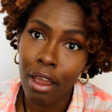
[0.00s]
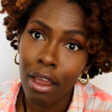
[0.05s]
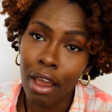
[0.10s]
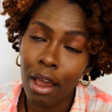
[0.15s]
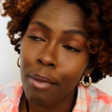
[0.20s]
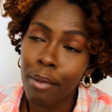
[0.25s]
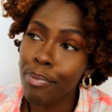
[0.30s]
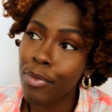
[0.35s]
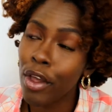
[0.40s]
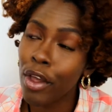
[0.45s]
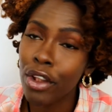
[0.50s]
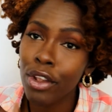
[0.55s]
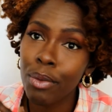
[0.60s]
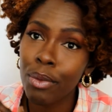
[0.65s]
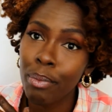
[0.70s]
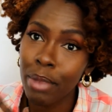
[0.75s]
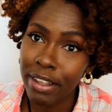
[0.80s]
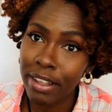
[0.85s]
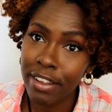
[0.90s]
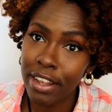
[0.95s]
I'm not
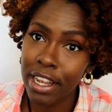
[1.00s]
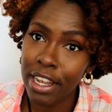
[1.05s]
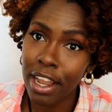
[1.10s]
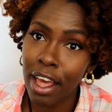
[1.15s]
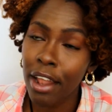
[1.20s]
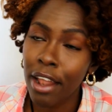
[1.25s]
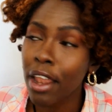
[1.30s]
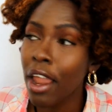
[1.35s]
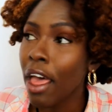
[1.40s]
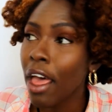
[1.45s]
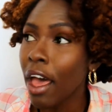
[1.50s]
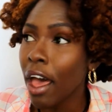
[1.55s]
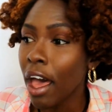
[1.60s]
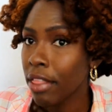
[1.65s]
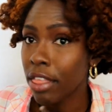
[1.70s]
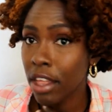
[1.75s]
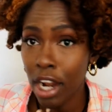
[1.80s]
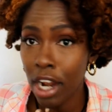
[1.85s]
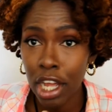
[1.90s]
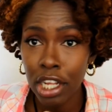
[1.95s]
missing that.
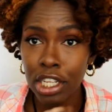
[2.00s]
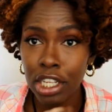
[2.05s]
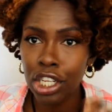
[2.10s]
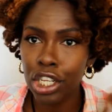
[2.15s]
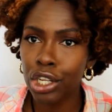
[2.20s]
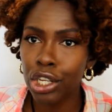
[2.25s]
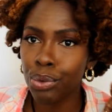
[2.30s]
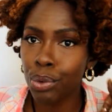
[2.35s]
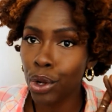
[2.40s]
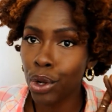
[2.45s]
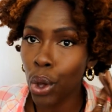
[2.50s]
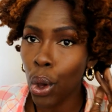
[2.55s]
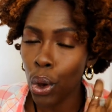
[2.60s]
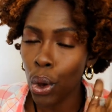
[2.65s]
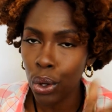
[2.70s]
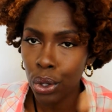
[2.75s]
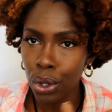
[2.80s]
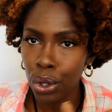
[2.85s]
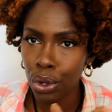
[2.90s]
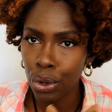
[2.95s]
Then I sealed with
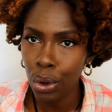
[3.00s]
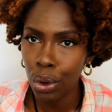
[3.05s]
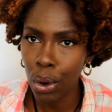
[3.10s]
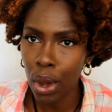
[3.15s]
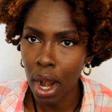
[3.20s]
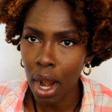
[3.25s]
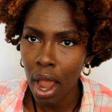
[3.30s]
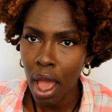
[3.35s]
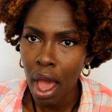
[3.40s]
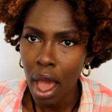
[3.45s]
coconut oil.